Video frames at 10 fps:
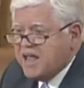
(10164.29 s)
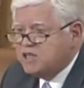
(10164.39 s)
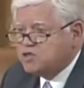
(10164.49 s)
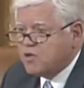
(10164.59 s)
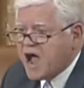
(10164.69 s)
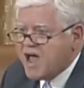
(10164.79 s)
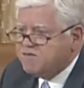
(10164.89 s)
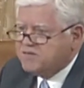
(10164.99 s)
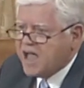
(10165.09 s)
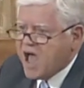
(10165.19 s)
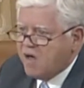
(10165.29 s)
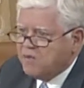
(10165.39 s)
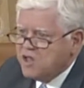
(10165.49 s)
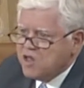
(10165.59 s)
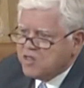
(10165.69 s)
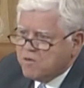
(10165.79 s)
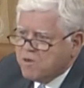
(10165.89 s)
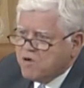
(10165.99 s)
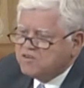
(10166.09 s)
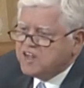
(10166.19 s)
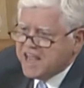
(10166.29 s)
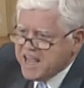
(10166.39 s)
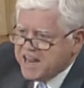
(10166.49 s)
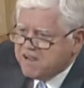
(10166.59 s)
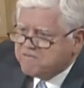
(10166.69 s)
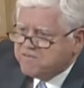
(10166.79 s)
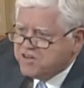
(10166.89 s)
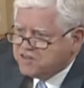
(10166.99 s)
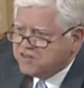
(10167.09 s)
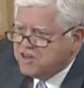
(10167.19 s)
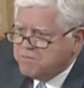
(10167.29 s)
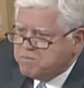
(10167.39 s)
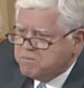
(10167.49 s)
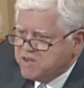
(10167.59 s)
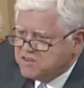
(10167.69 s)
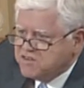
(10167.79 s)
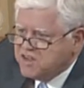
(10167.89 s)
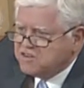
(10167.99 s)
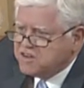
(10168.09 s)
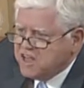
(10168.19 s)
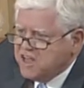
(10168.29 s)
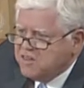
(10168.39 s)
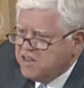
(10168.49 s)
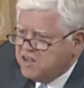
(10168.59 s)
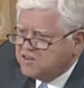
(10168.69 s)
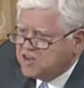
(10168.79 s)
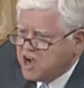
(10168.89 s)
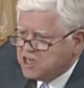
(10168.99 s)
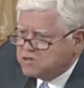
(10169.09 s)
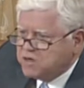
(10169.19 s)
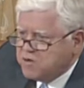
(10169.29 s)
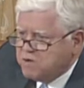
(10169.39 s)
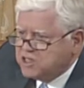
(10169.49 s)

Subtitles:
and drive down the most inefficient business in this country,